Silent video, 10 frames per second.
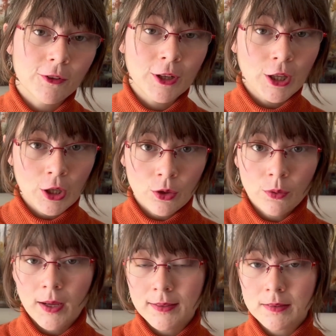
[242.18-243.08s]
for
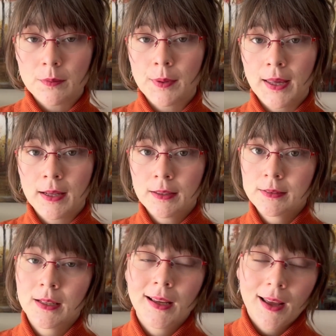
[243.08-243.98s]
you as the
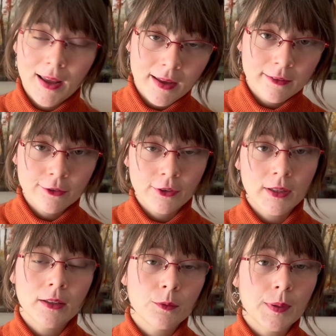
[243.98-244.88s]
pianist and for
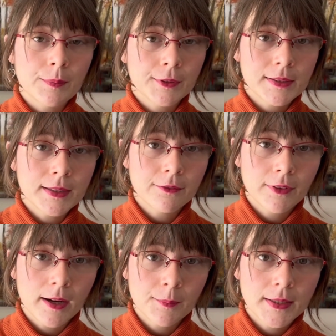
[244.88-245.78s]
the other people in the
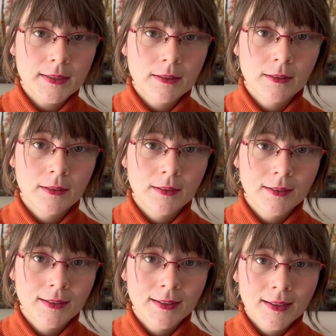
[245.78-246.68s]
environment.
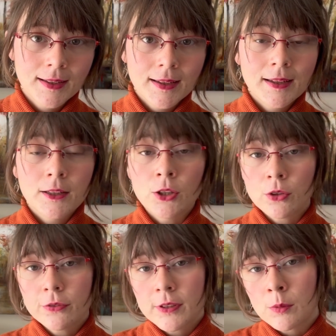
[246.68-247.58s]

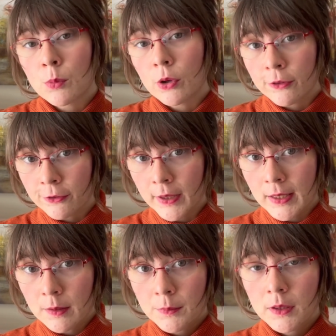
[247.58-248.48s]
You'll feel more
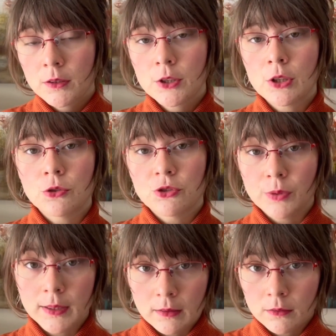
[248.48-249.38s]
freedom to
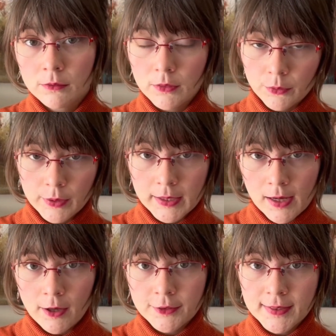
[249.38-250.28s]
drill the really
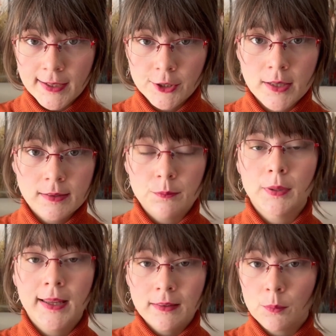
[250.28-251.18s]
hard sections and
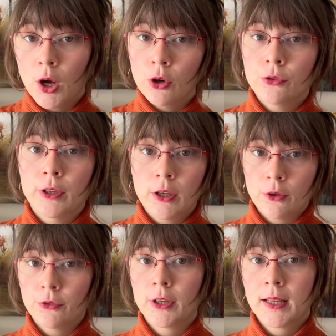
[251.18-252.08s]
play them over and
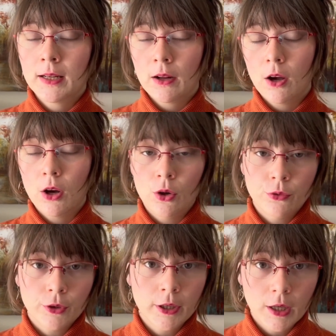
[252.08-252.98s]

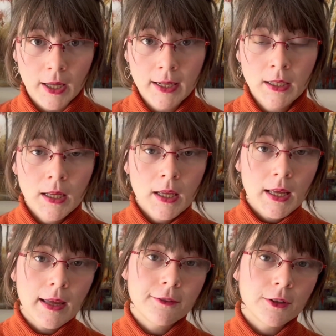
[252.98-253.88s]
over again
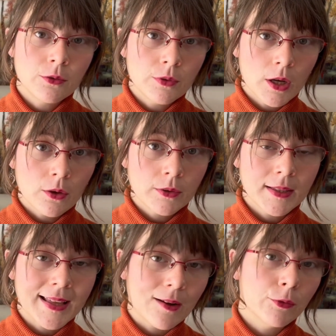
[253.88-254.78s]
if you know
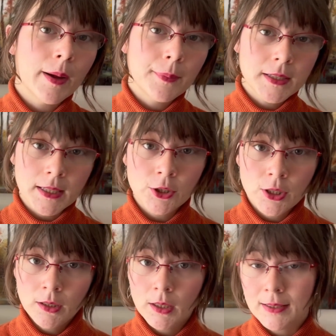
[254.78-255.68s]
that that
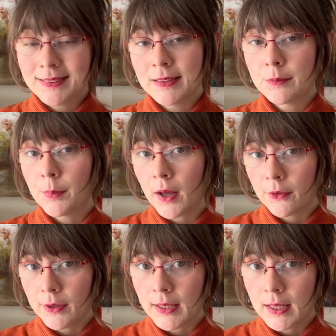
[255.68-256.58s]
repetition isn't
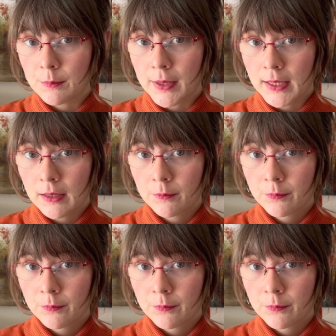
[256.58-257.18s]
bothering anybody.